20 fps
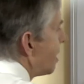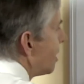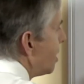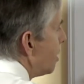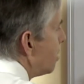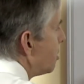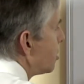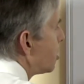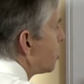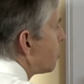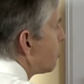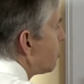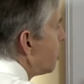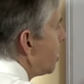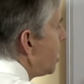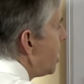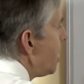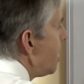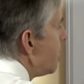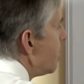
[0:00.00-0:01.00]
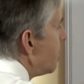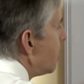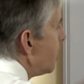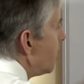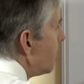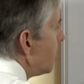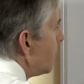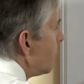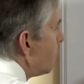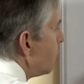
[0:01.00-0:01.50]
and then 3
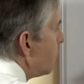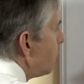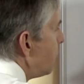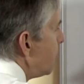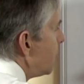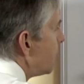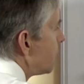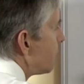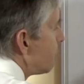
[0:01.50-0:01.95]
would be